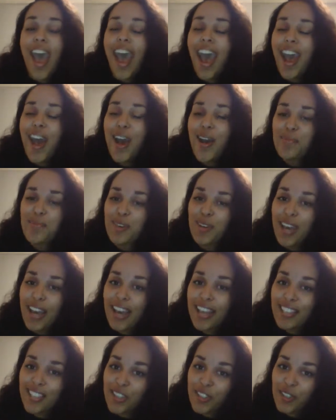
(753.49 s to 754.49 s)
I hope you
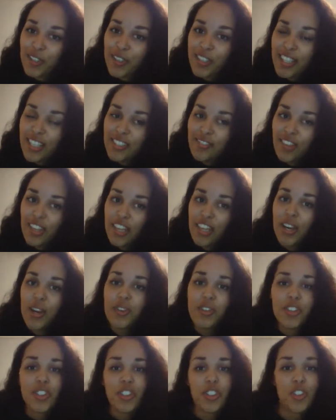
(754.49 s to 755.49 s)
guys enjoyed this
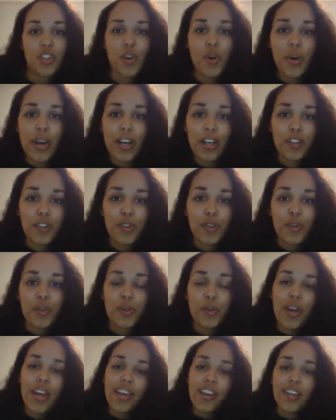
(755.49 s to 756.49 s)
video. It's just a quick
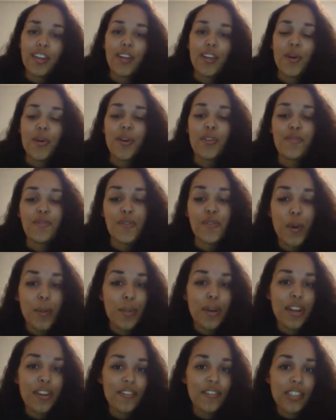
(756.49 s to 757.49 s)
little, you know,
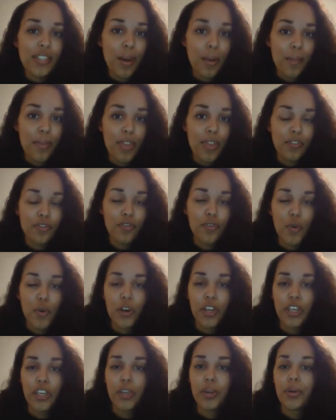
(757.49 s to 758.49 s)
informative something
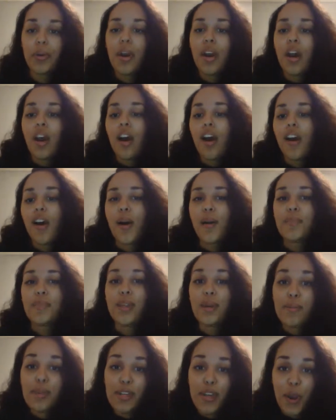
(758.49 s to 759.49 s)
for you.
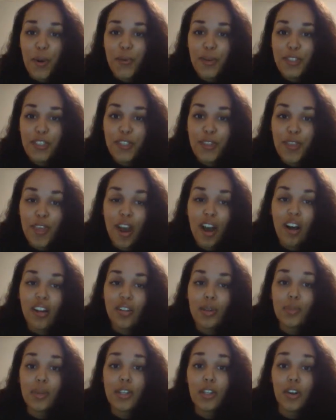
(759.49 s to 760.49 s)
Let me know what you
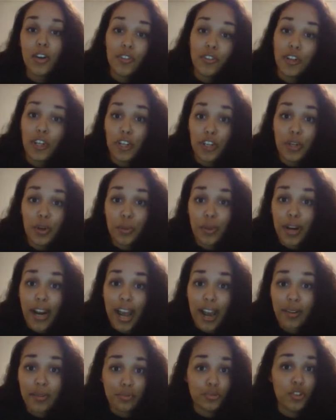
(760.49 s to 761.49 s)
thought. Let me know if you're going to run
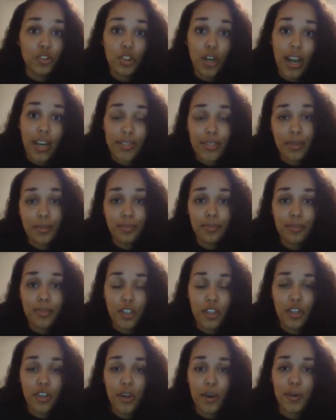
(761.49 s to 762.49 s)
out and try some,
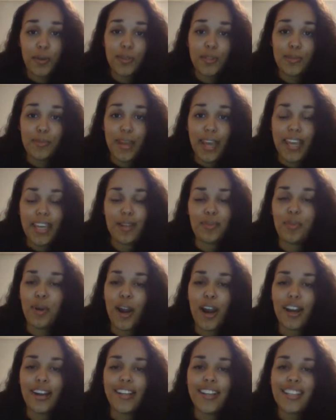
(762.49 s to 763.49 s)
you know, some Naked
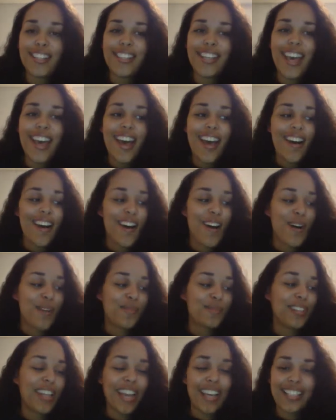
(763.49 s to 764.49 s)
products.
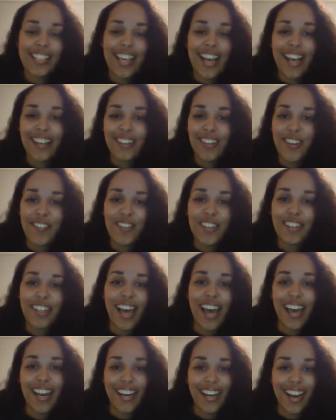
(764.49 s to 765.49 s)
Like I said, I love the
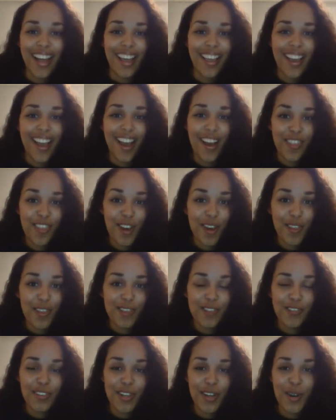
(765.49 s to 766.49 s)
line, and I thought
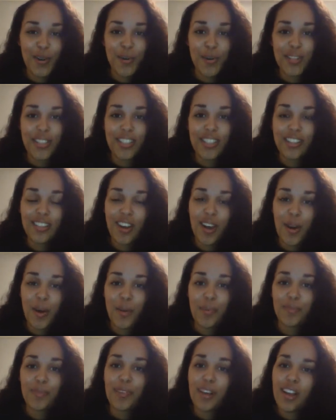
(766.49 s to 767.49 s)
this video was,
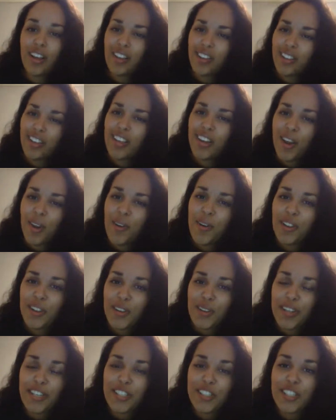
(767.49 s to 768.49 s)
you know, a
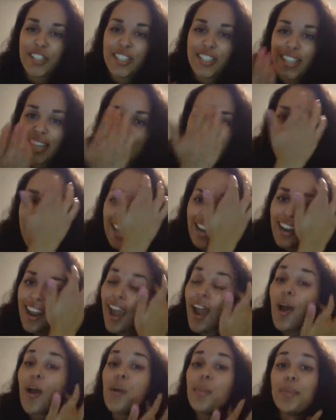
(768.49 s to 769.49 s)
little interesting, and
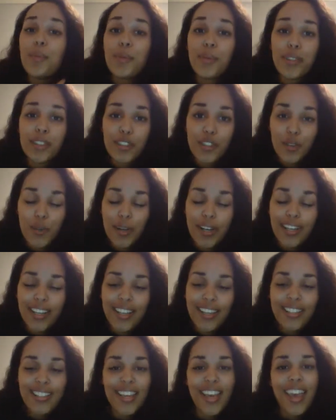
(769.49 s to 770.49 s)
I hope you enjoyed
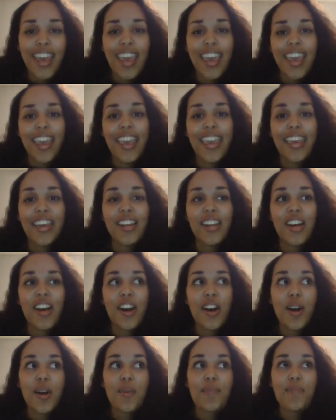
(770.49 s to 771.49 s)
it. And
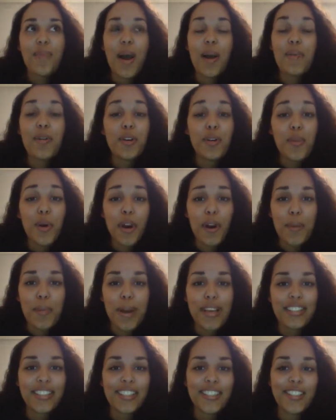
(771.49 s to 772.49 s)
I'm going to work on
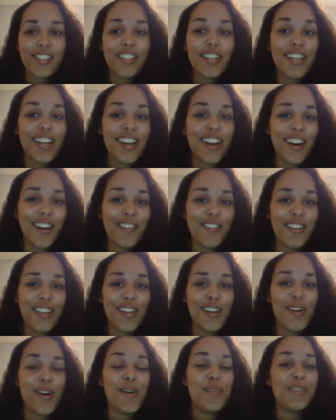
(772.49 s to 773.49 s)
my sister to get her
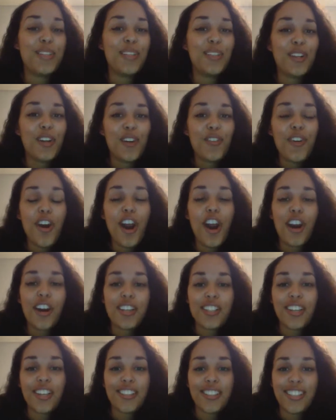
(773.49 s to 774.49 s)
video up. So look for
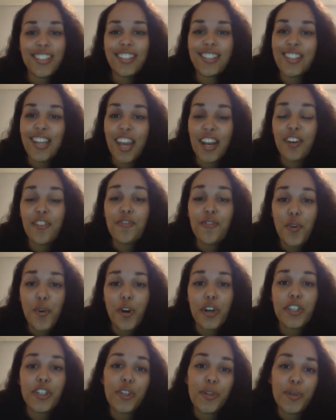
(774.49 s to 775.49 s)
hers. Hers is
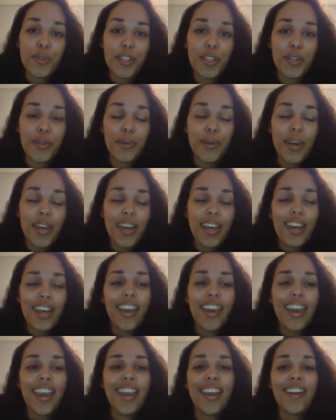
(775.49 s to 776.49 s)
Jada422,
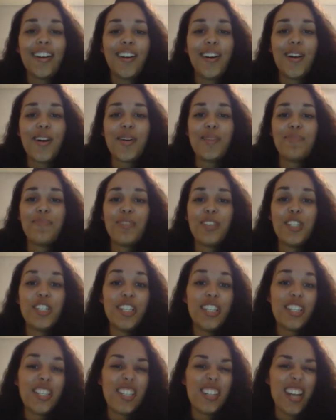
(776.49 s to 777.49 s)
and
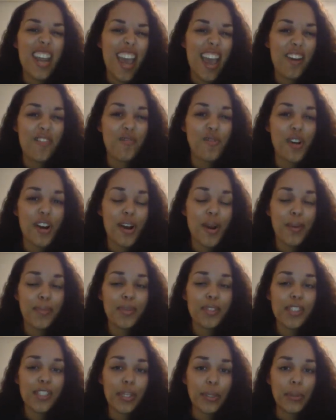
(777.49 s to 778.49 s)
she should have one
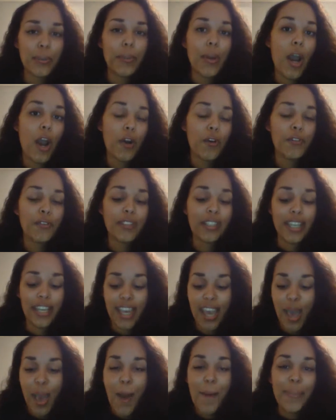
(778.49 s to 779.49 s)
up soon,
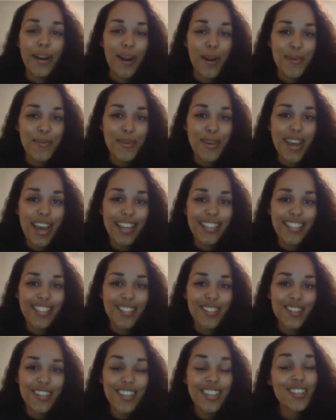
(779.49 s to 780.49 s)
hopefully. But I hope you guys
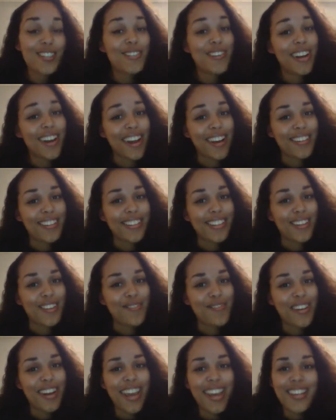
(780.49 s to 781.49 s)
enjoyed this one, and I'll see you
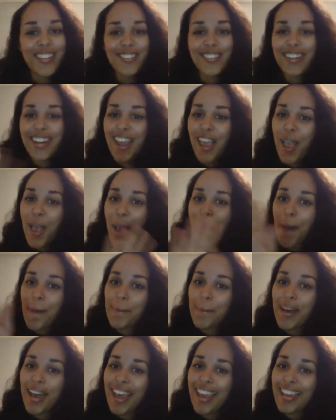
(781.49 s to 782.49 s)
in my next one.
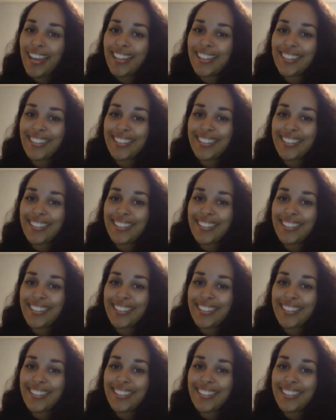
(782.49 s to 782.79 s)
Bye!